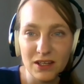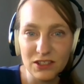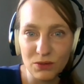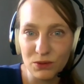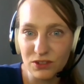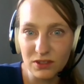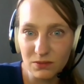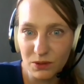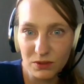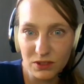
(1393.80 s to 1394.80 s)
So
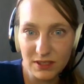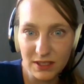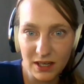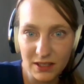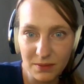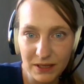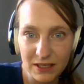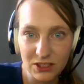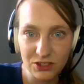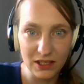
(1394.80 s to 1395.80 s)
what would you say are the
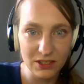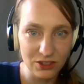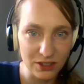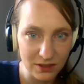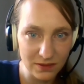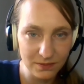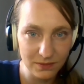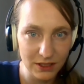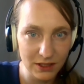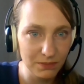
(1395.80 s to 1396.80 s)
biggest challenges
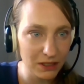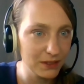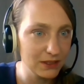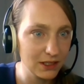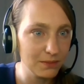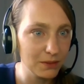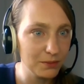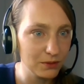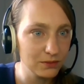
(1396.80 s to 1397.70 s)
in implementing BAPO?